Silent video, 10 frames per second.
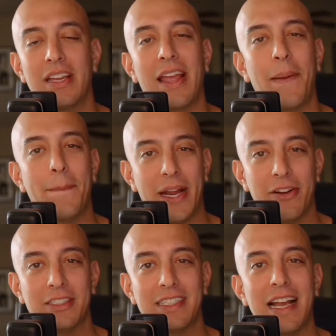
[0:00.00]
And
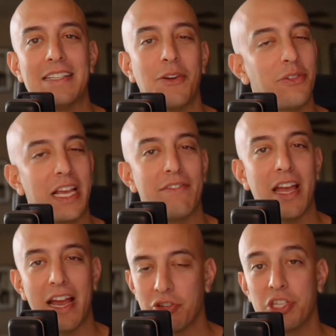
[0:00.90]
Paris, I don't think I've
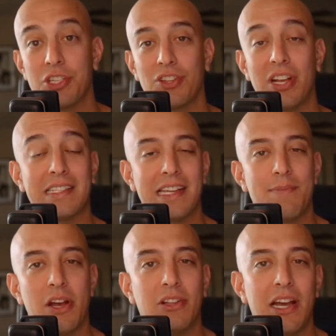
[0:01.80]
ever said your last name
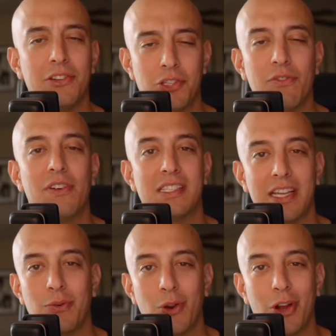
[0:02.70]
out loud, so if I said it
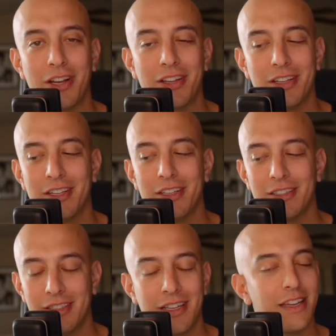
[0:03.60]
wrong,
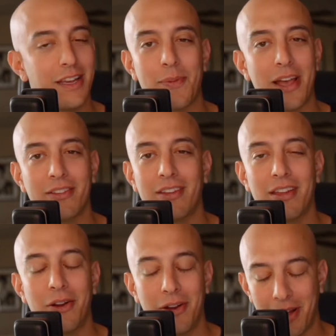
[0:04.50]
you can kick my ass
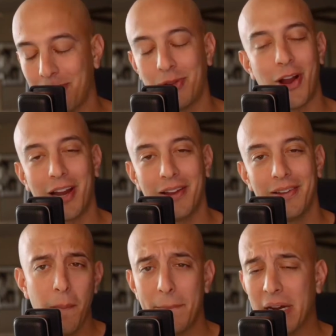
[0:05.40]
later. I'm sorry.
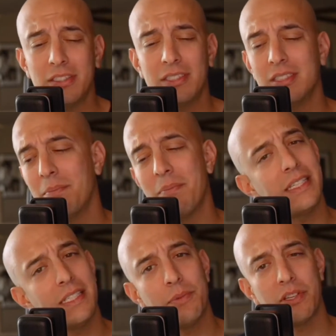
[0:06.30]
Paris is an
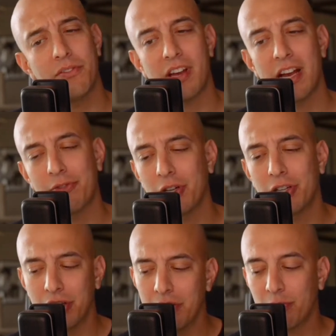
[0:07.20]
amazing music photographer,
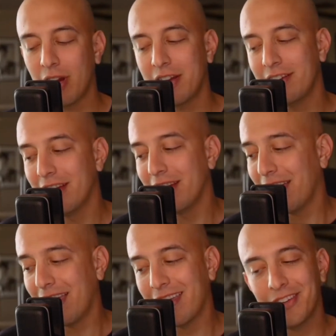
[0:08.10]
good friend,
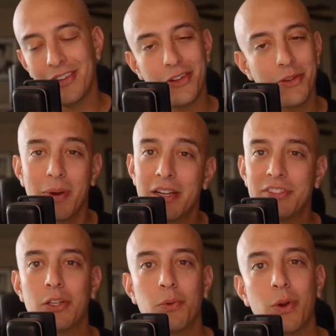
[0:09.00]
and you might have
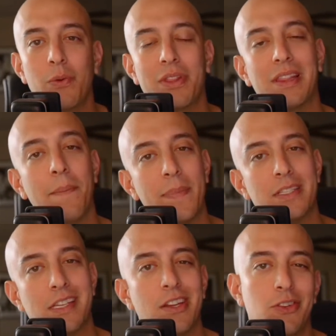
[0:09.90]
seen her work with Limp
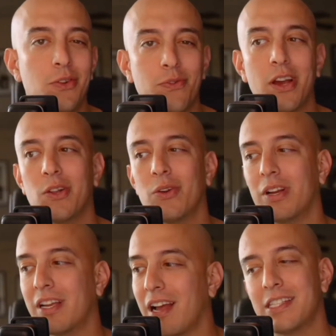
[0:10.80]
Bizkit, Newfound Glory,
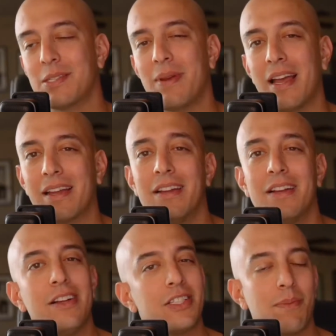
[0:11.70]
Godsmack,
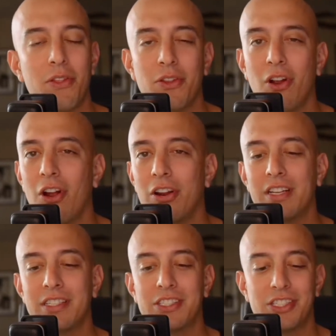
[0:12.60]
some other
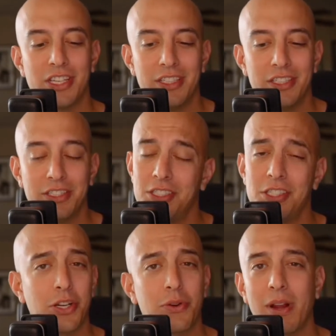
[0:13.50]
artists. She's just
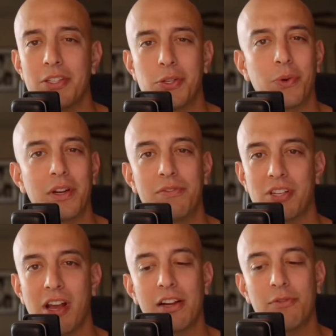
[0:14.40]
a great touring
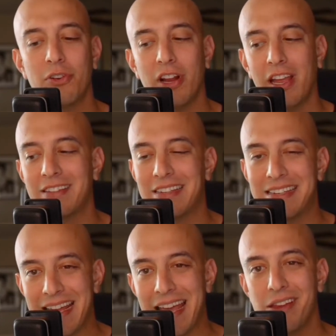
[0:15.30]
photographer. And
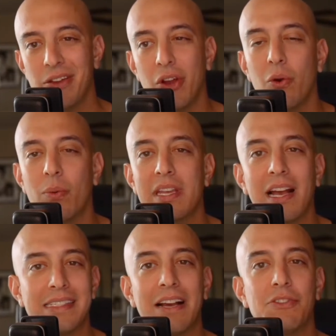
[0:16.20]
today we
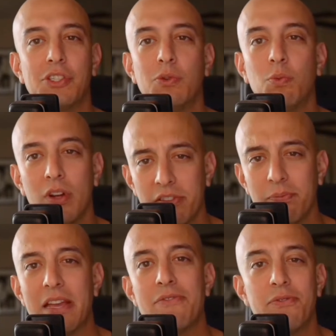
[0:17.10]
got down to one of
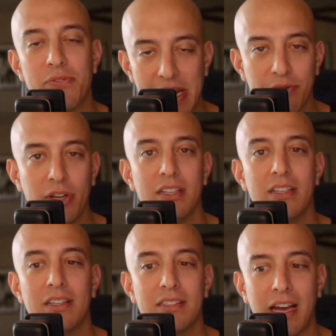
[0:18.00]
my favorite
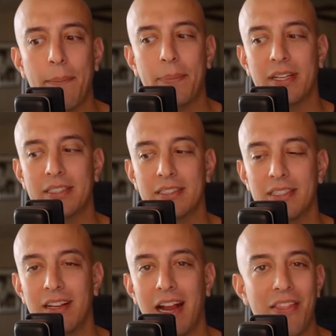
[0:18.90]
topics,
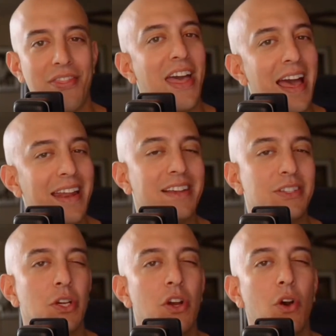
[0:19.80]
and that is
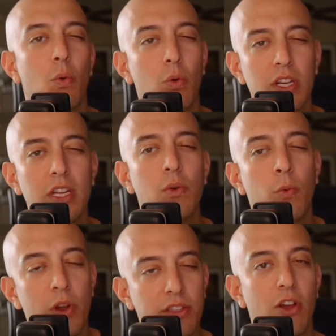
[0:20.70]
working
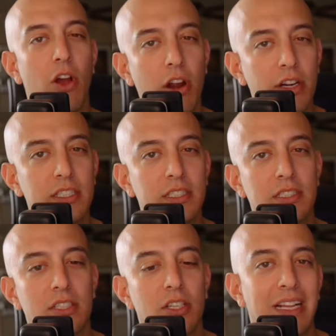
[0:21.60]
with artists.
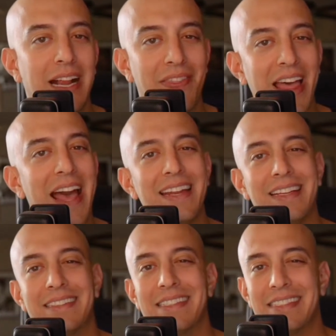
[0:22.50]
And that
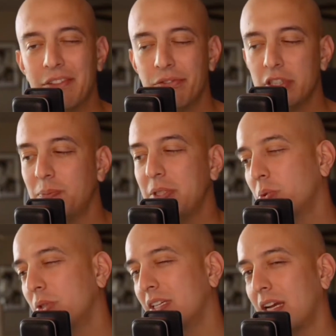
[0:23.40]
is the difference
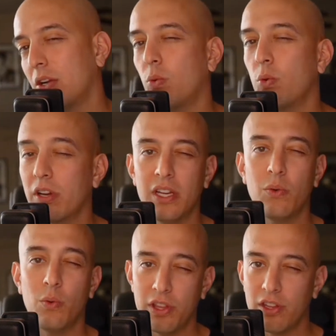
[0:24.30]
between kind of working
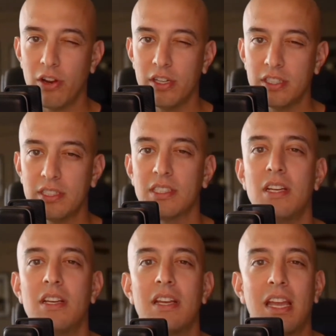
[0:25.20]
with artists
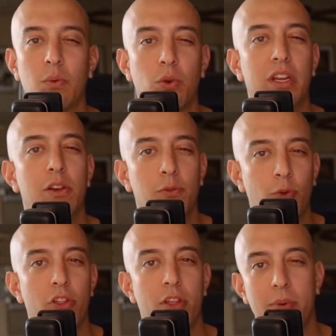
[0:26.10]
and working
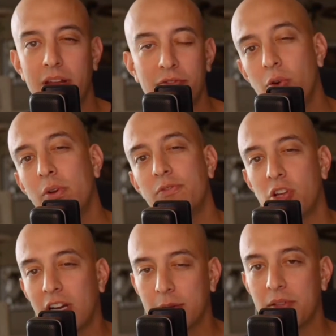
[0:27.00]
for them. And I know we've
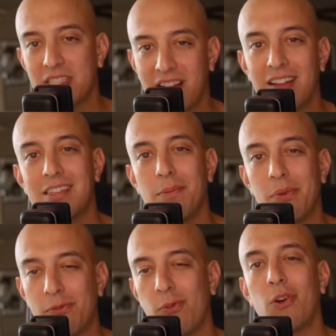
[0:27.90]
talked about this concept
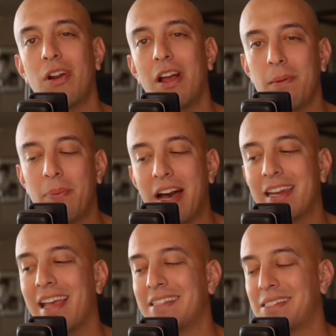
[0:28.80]
before on the
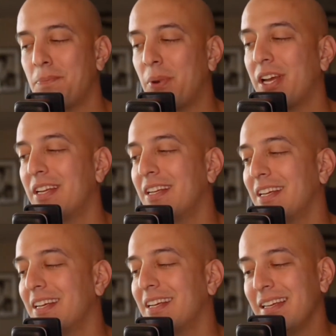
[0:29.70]
podcast, but
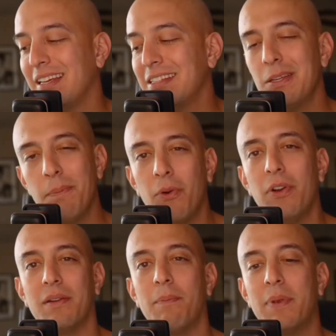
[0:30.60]
it's
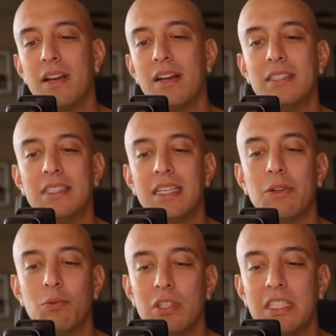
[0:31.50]
important because it really